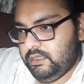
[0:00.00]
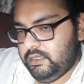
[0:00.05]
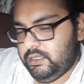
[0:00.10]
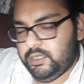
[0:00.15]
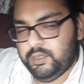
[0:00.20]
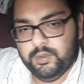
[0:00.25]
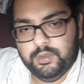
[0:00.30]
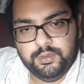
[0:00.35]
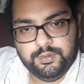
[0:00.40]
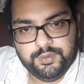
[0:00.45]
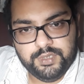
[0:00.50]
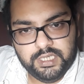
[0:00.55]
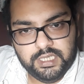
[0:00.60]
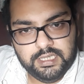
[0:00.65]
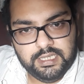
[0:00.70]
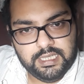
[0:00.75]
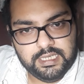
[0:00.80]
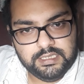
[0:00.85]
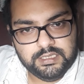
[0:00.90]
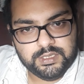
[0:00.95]
you'll
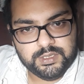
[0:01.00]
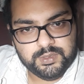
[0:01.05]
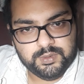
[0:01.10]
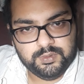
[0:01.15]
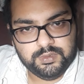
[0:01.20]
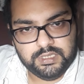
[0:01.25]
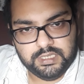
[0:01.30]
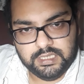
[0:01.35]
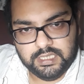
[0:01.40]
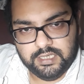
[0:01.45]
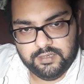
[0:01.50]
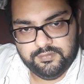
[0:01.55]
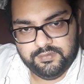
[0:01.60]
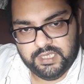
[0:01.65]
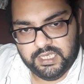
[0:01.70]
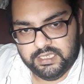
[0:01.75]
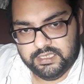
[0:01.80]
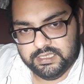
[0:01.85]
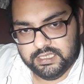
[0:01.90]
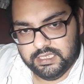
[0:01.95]
realize soon enough
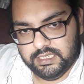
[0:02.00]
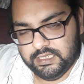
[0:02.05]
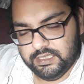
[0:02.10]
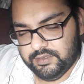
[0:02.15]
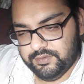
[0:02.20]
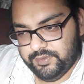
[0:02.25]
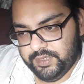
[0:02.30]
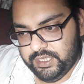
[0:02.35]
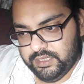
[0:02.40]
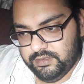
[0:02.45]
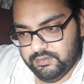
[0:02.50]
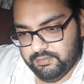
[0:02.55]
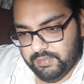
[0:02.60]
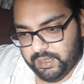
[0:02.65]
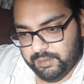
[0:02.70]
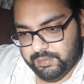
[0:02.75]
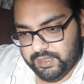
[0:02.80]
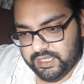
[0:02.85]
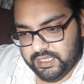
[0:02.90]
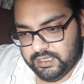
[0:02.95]
that when
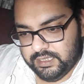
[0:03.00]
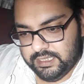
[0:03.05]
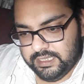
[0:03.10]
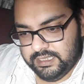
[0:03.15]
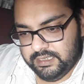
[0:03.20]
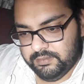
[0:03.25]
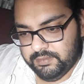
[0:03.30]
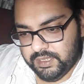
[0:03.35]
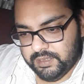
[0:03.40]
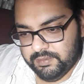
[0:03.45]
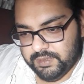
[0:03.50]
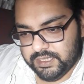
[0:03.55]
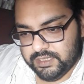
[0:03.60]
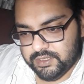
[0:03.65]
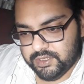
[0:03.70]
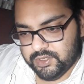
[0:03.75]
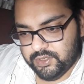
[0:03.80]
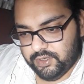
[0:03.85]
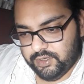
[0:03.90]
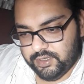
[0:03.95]
Macbeth and Lady
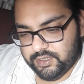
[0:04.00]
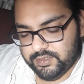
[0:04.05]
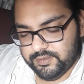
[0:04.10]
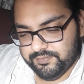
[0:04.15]
Macbeth talk